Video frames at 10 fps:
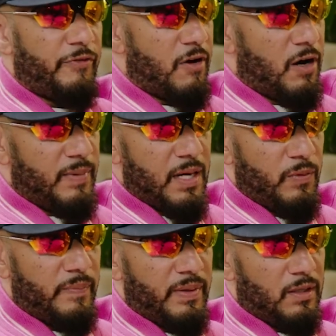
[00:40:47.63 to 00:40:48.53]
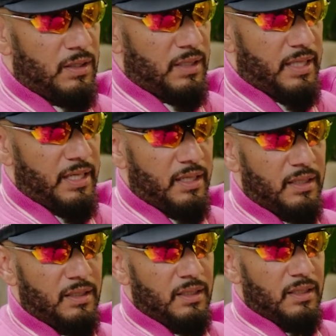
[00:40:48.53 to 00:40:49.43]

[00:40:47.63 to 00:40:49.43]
farm that we're building there.